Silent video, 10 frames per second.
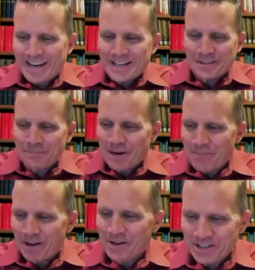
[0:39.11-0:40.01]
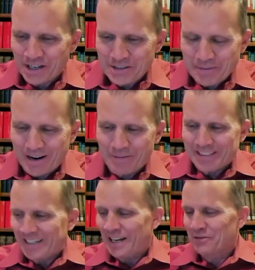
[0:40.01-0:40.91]
Against my better judgment, I
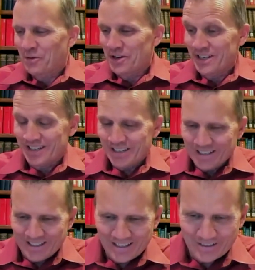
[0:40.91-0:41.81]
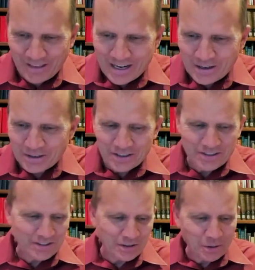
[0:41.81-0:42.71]
went to California. Uh, thank
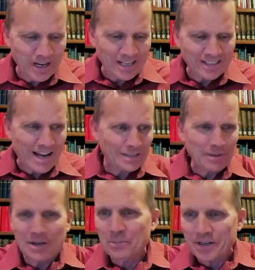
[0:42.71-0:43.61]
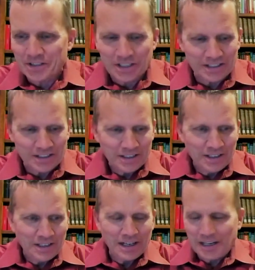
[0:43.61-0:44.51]
goodness the Lord hasn't asked me to go to Michigan,
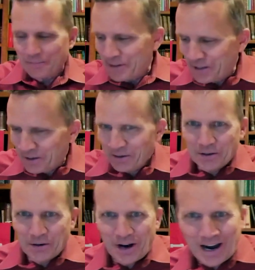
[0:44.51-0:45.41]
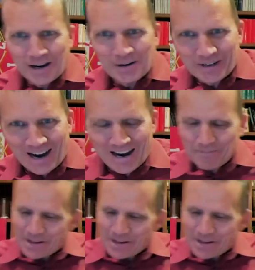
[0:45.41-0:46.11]
uh, being a good Ohio guy.